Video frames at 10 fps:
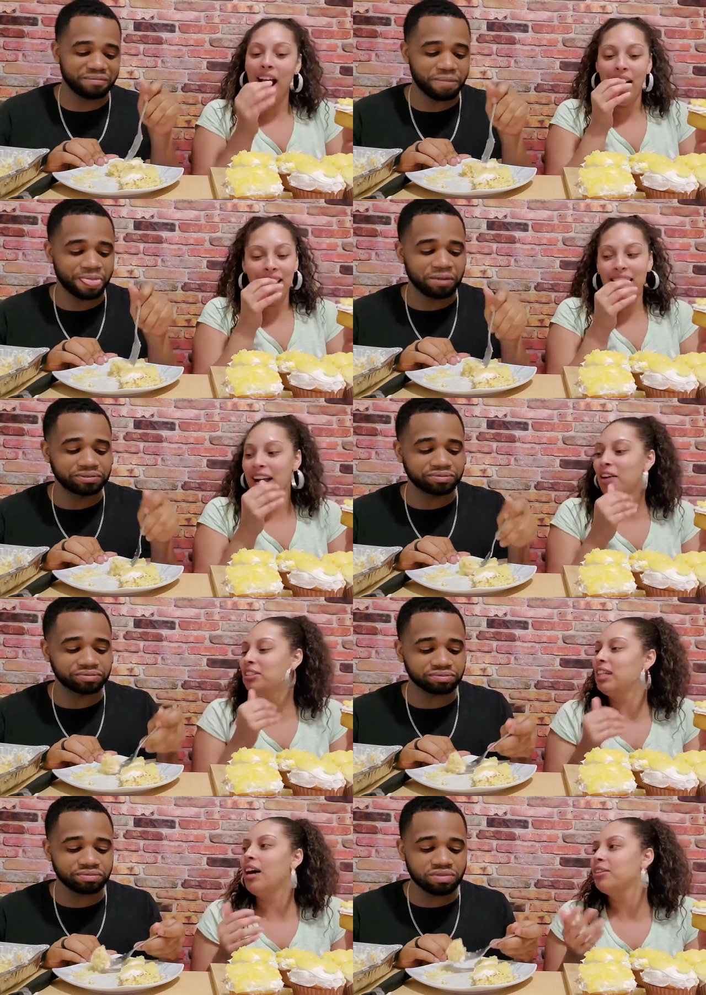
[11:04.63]
Speaker 1: I think I
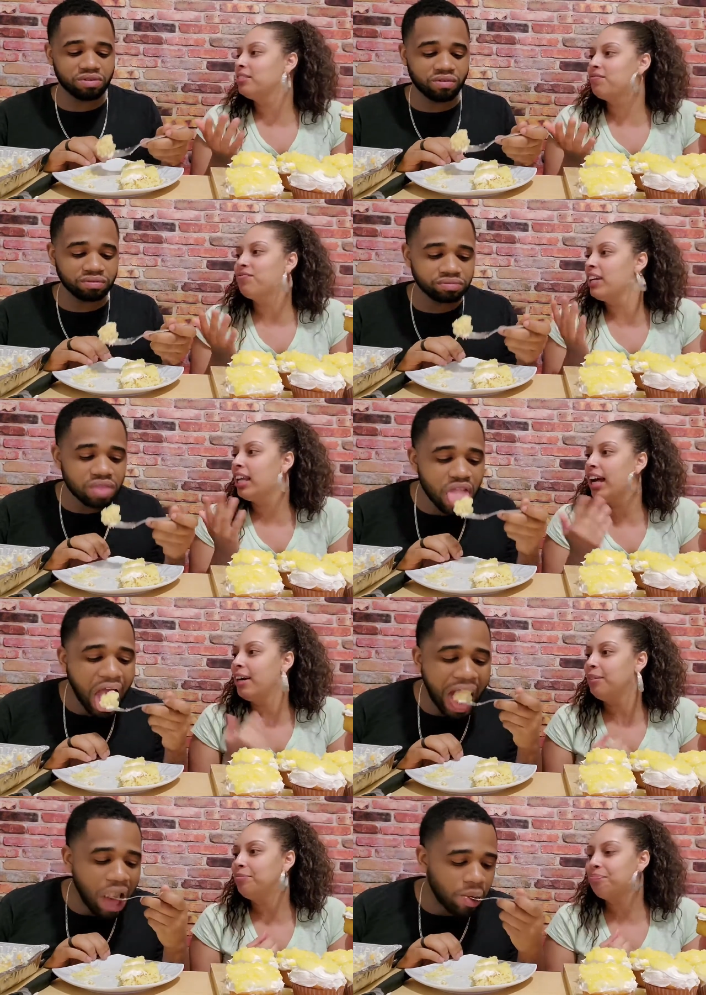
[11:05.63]
would, I would fell
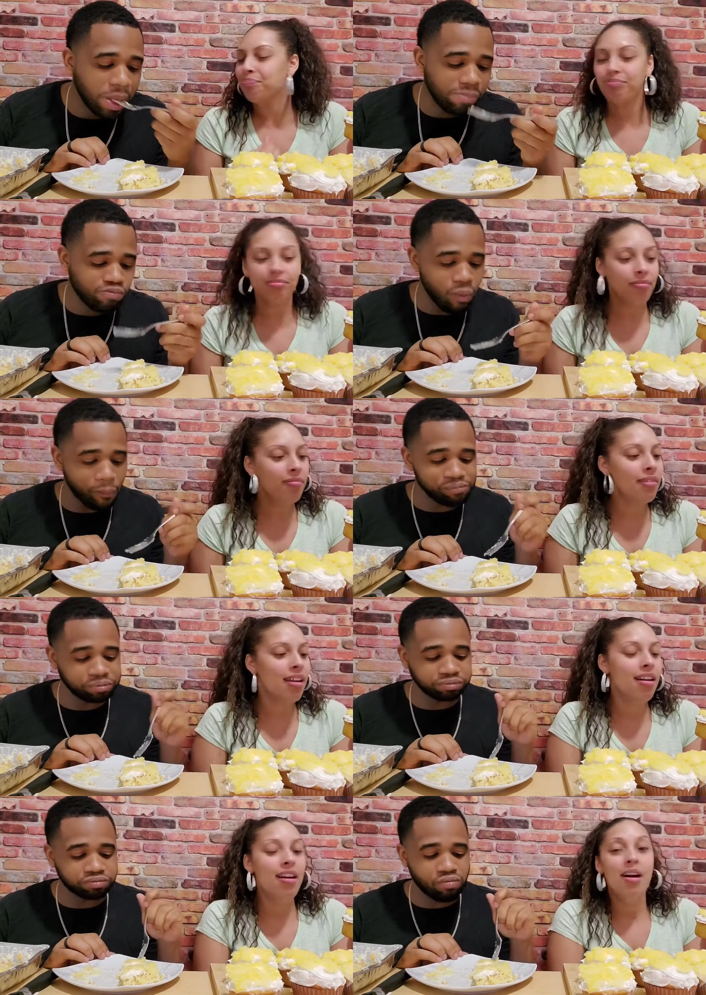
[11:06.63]
out.
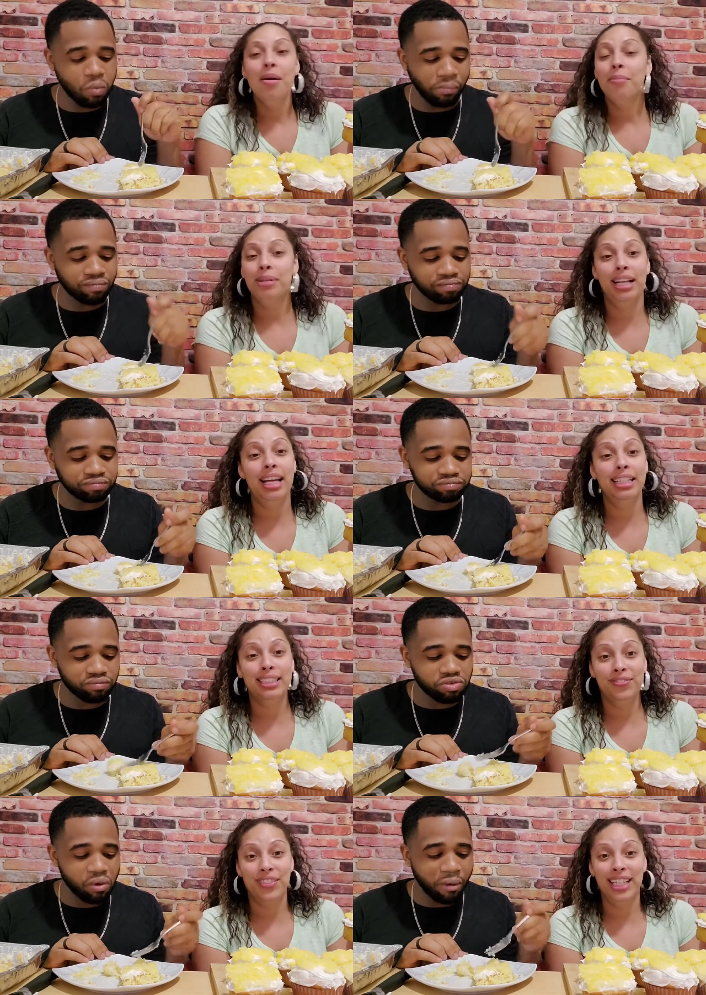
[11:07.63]
But that is
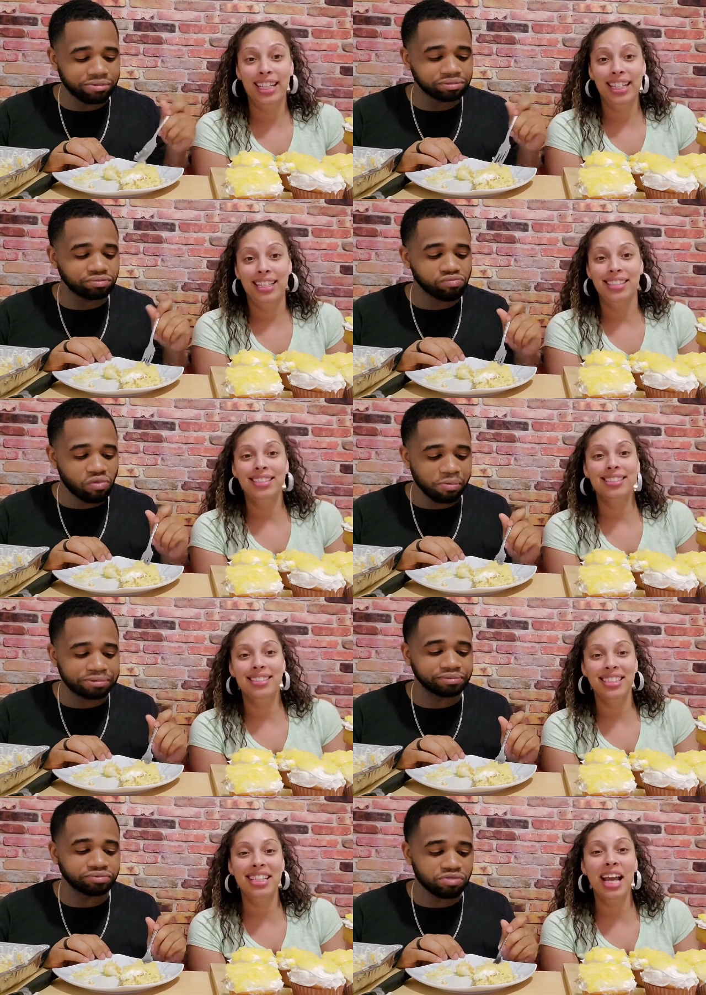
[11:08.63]
funny.
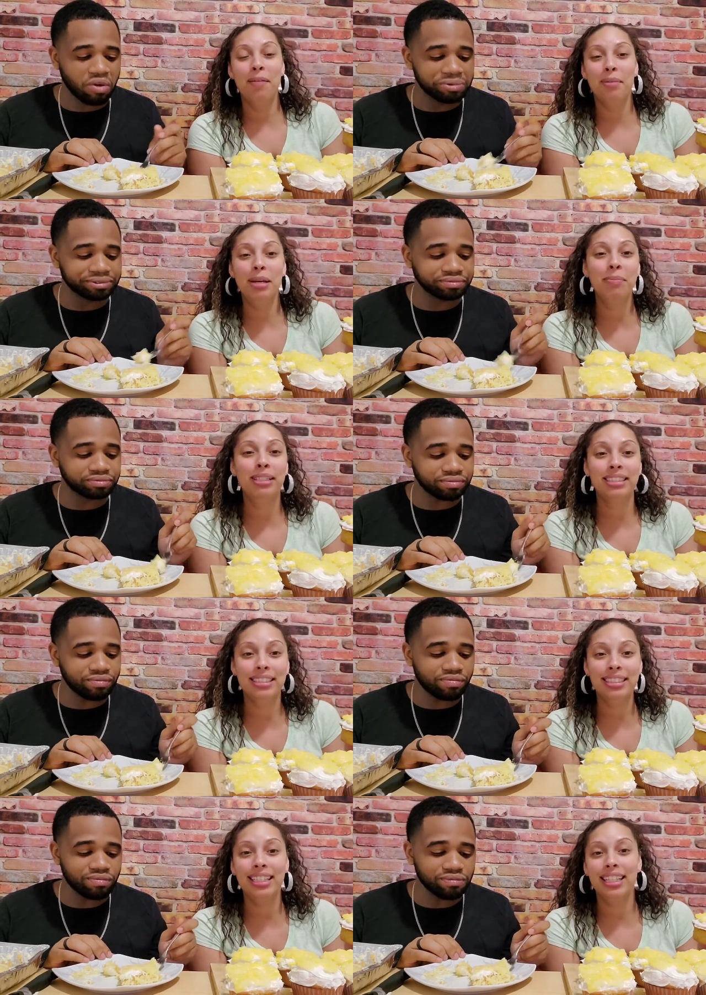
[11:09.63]
She gave me a piece of
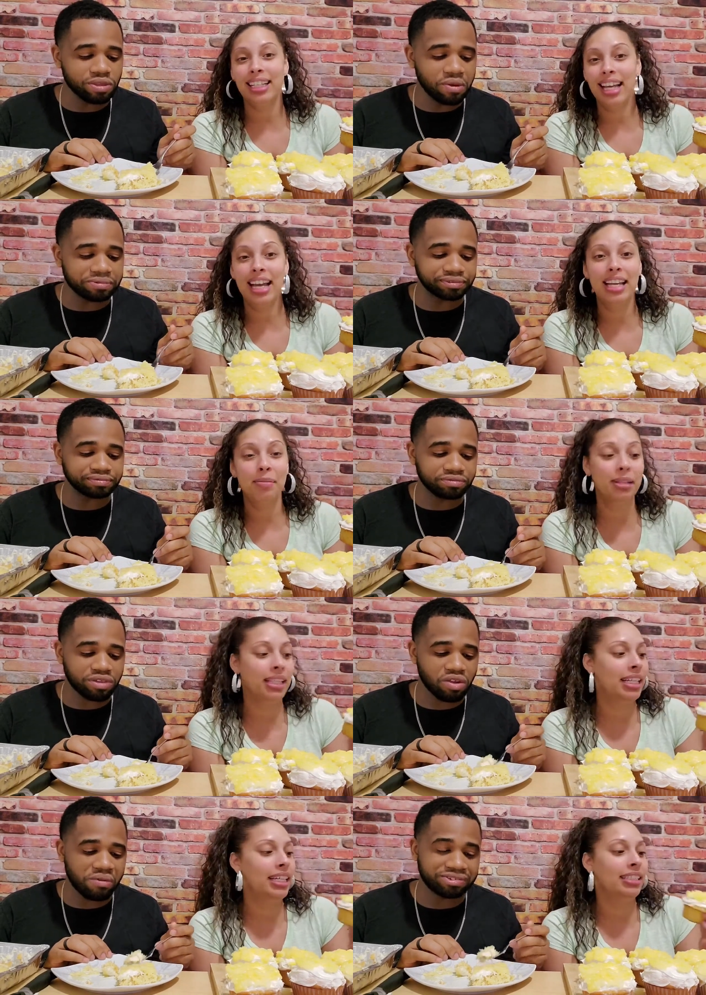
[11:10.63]
chicken and gave him a
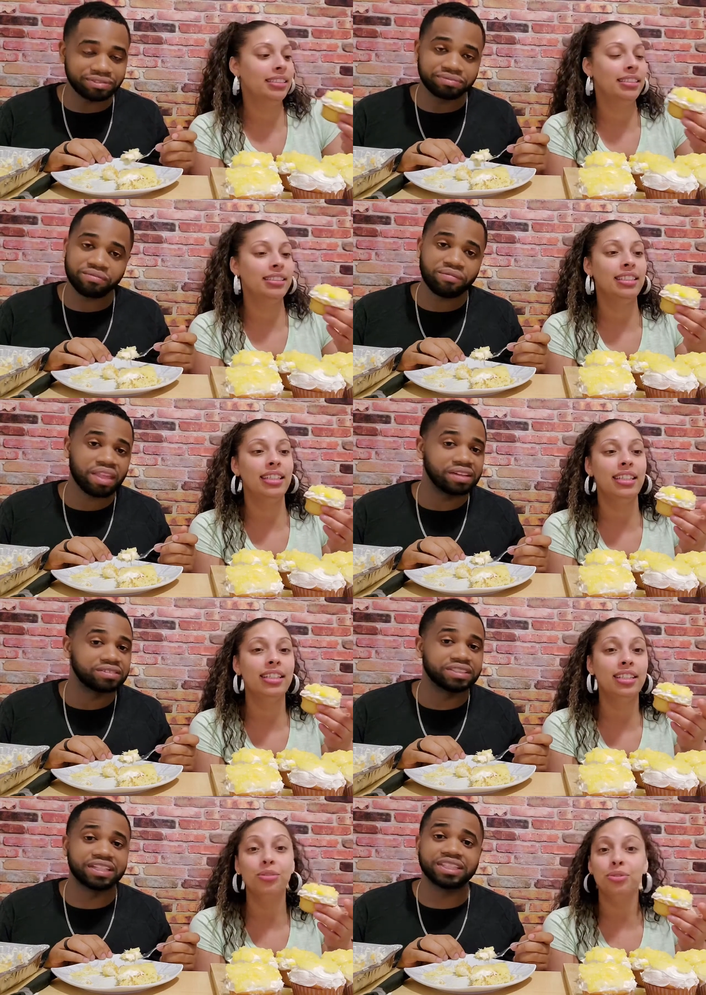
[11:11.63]
lettuce. Said, "Here,
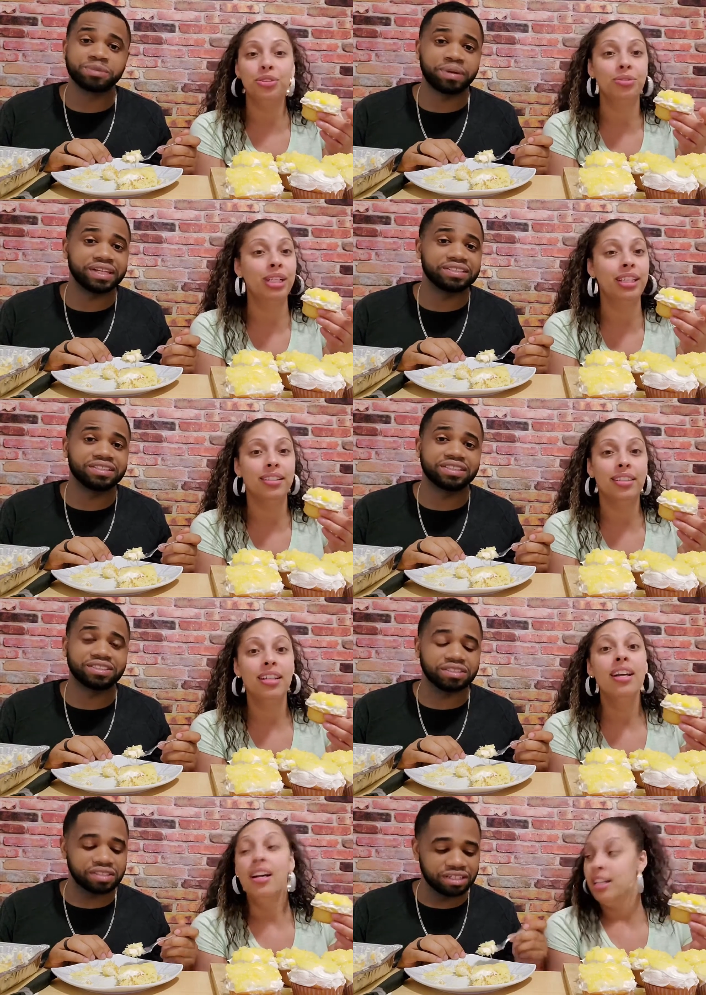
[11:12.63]
this Kids what you pay eat."
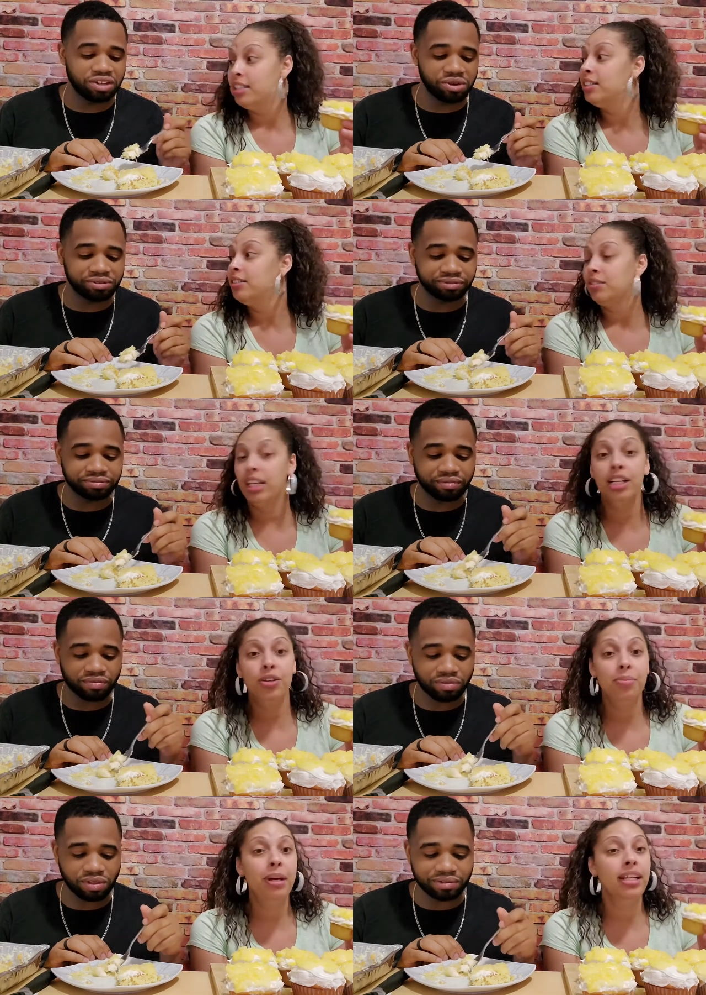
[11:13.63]
attention. They know. They
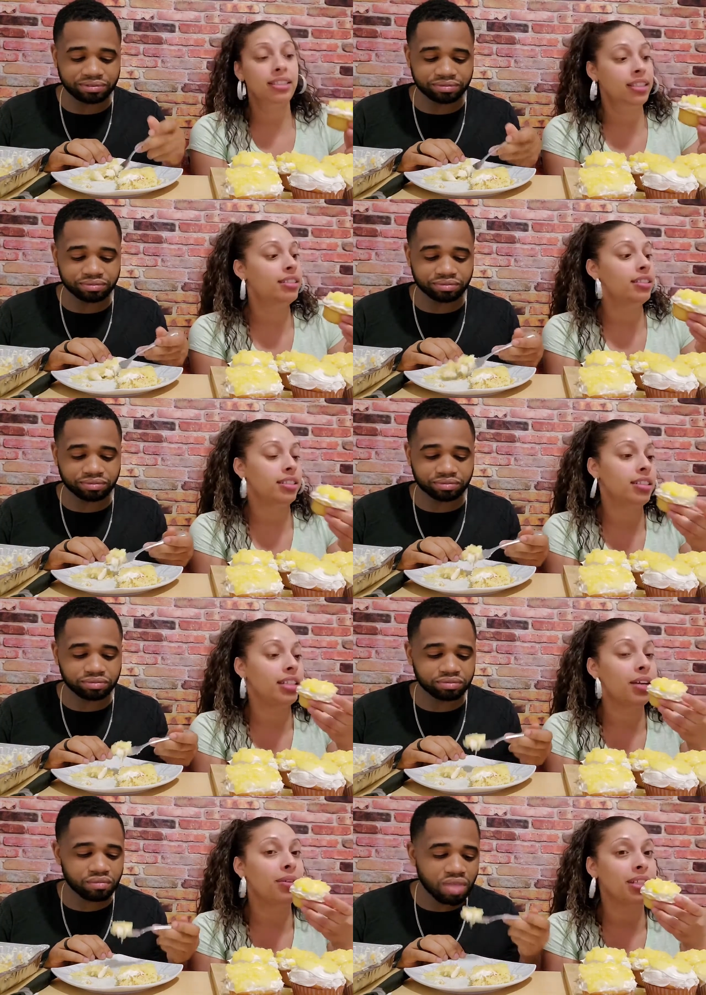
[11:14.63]
do pay attention.
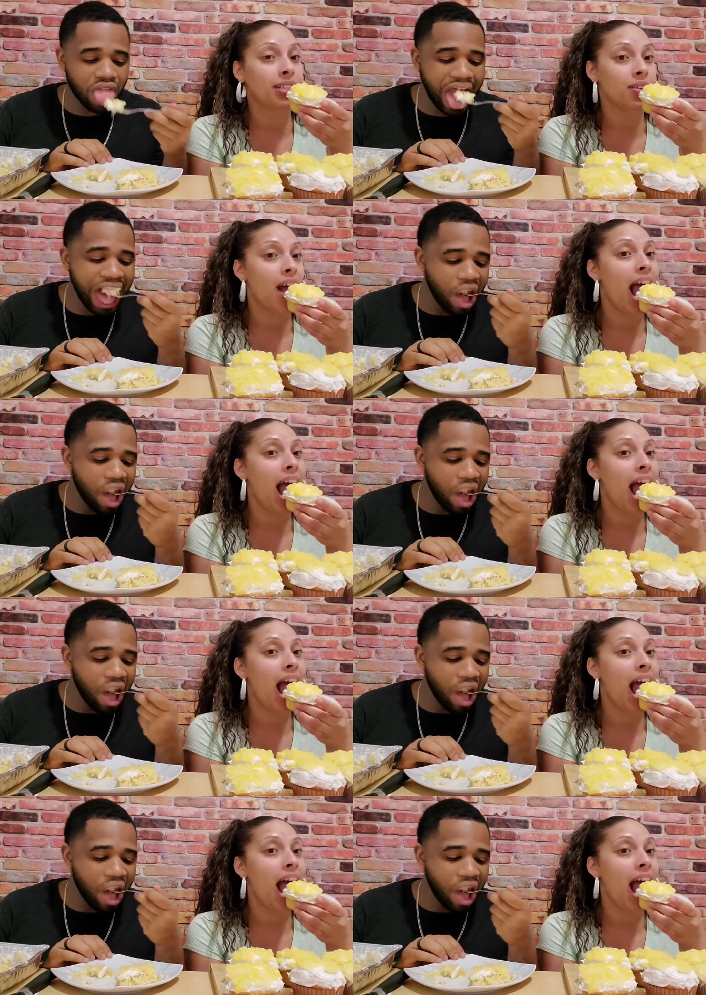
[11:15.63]
They really do.